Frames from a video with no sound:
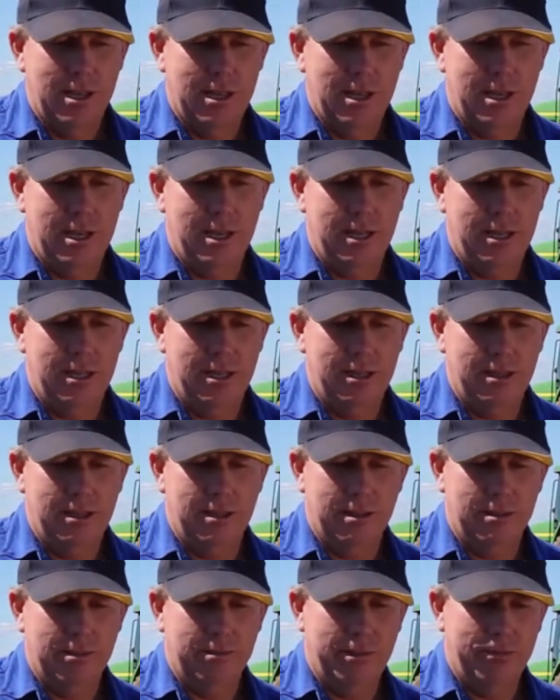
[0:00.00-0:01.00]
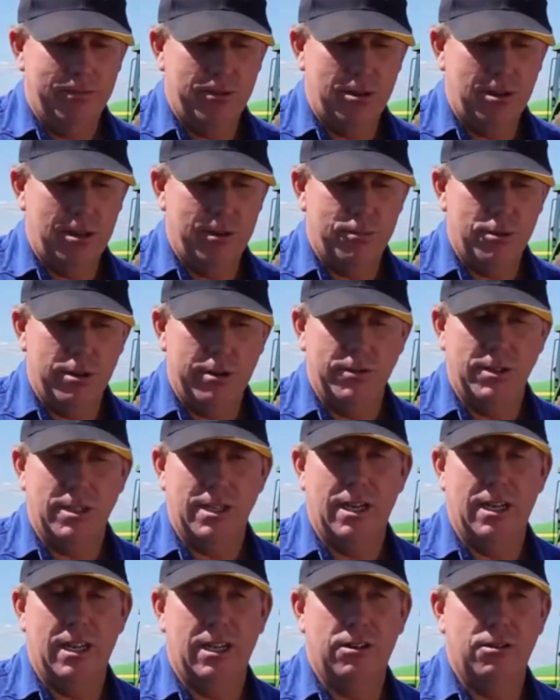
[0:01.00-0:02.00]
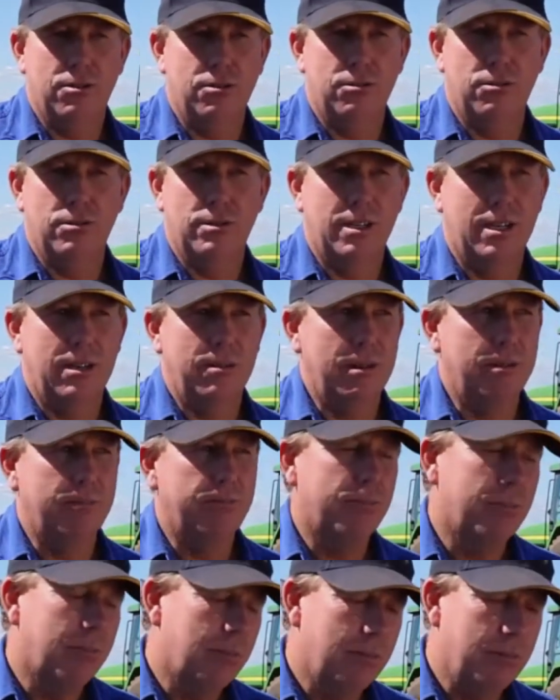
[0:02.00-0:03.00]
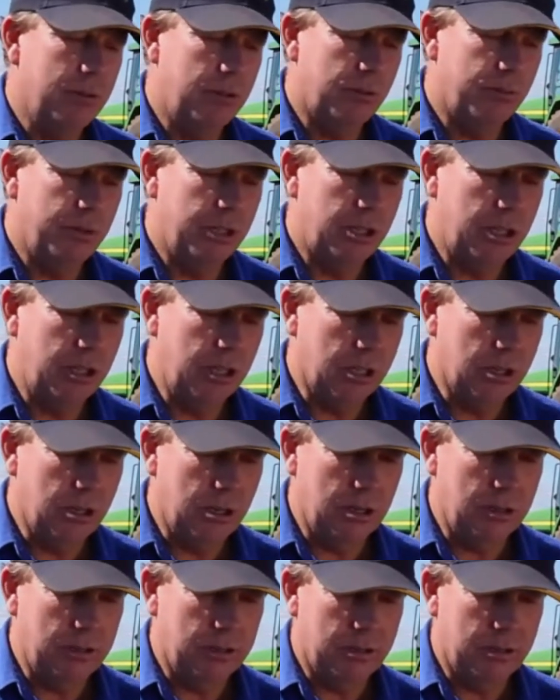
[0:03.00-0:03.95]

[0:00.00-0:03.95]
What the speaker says: And we find the profits aren't in corn, so we're switching to cotton.